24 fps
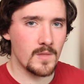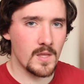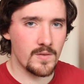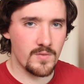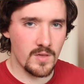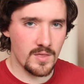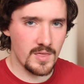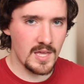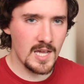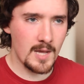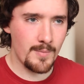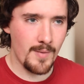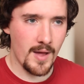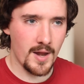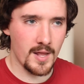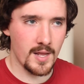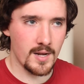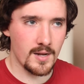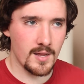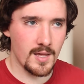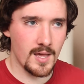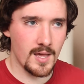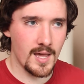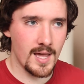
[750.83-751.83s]
If you think about
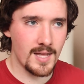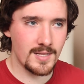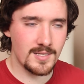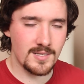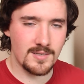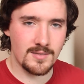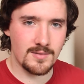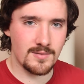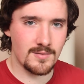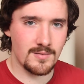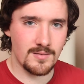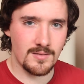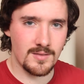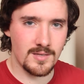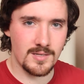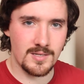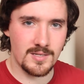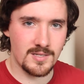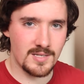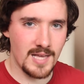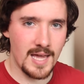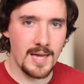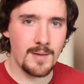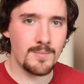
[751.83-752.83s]
it, it's the
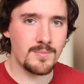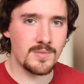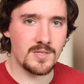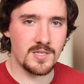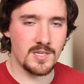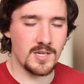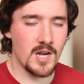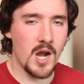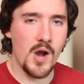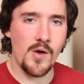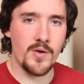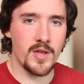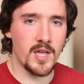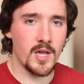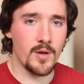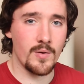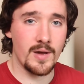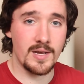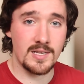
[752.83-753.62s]
same scenario,